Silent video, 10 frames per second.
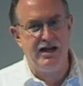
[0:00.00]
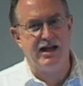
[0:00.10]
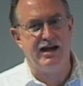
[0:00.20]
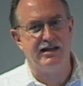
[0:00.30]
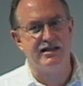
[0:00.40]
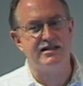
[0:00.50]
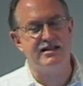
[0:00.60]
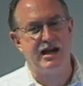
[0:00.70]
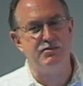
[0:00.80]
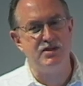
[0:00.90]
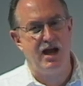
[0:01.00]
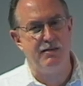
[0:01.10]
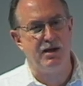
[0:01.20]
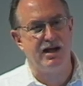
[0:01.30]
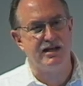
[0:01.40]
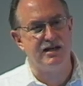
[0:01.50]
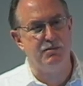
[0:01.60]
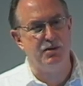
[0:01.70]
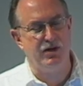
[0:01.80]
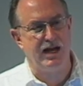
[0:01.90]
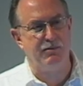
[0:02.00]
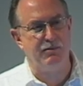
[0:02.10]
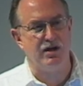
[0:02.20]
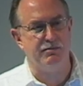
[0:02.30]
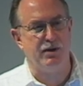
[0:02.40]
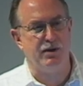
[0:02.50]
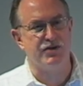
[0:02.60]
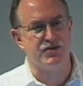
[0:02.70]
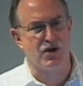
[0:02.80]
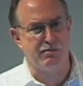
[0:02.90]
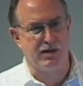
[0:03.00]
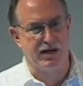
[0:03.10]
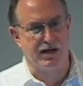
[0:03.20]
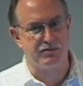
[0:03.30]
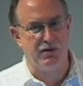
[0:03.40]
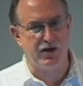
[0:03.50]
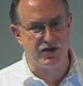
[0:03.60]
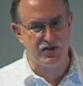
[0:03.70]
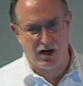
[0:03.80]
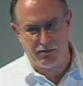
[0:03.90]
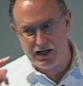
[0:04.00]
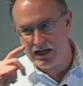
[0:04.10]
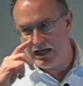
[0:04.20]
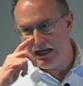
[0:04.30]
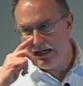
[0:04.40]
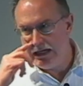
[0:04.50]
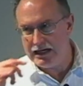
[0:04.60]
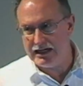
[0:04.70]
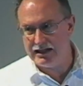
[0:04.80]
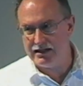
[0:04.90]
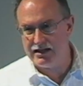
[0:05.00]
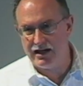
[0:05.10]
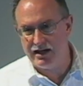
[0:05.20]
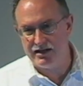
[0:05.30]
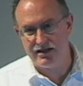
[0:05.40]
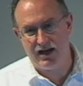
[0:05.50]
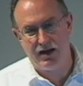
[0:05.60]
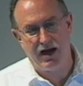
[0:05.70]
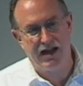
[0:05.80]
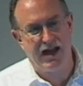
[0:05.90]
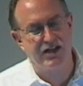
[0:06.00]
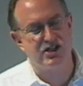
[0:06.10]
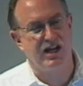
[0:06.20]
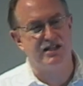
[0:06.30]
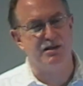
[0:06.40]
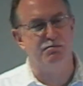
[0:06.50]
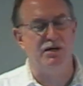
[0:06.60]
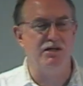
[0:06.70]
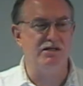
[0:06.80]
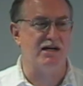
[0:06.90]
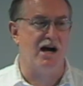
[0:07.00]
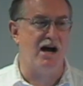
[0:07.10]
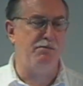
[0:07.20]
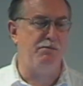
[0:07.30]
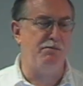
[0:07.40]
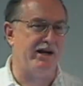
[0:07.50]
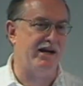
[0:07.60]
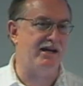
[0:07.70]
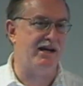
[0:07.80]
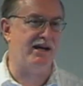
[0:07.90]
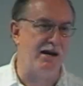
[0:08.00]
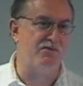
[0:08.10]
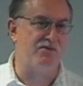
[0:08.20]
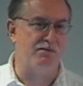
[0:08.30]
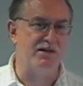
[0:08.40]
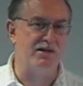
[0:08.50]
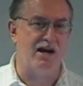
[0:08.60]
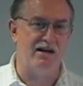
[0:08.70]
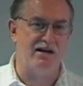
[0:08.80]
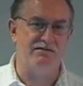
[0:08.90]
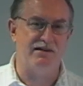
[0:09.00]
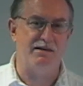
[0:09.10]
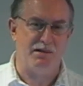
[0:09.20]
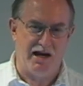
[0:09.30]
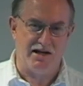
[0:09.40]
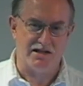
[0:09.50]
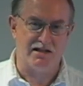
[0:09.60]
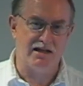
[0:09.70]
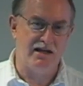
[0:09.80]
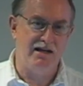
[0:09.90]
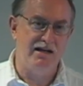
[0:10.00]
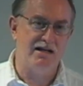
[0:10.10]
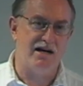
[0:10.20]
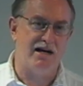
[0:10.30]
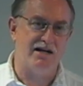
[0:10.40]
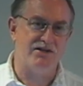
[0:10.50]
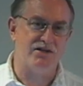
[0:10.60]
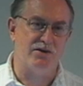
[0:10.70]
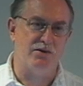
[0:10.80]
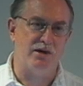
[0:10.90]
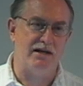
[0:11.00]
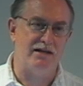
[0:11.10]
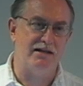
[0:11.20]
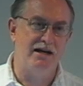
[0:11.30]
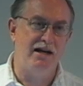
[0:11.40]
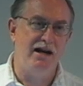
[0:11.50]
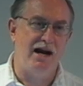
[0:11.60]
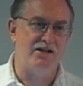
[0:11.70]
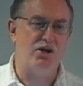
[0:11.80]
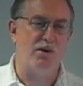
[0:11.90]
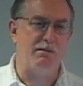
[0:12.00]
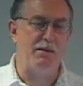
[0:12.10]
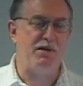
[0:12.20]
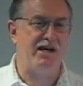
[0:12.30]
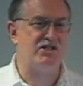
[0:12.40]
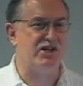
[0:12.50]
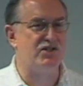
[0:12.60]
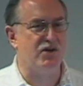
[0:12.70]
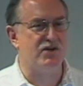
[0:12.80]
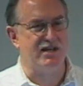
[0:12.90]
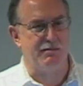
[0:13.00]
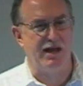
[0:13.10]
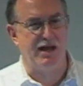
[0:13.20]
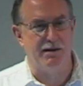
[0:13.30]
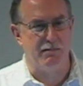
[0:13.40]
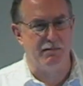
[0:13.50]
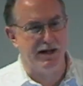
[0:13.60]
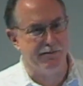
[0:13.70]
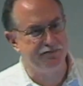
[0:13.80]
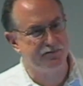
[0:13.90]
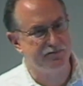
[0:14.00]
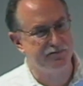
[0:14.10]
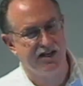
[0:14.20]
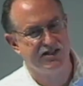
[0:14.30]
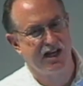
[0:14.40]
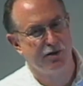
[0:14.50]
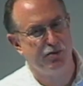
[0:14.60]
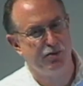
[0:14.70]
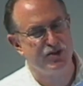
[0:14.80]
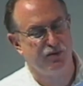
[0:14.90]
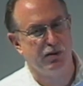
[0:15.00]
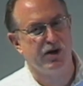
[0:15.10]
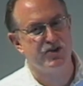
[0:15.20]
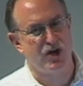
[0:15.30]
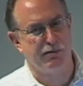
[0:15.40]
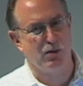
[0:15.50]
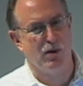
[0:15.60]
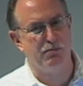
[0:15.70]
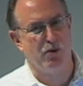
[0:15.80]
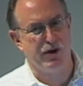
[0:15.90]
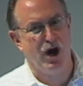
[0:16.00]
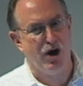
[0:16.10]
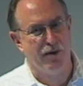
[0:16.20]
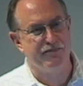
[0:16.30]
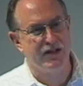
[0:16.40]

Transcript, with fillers: And at the same time, I got to build a game called America's Army. America's Army, uh, is, I actually got to build and operate a hit game from inside of N P S. Uh, so uh, I took one of my PhD students. I made him uh, my executive producer for America's Army one point oh.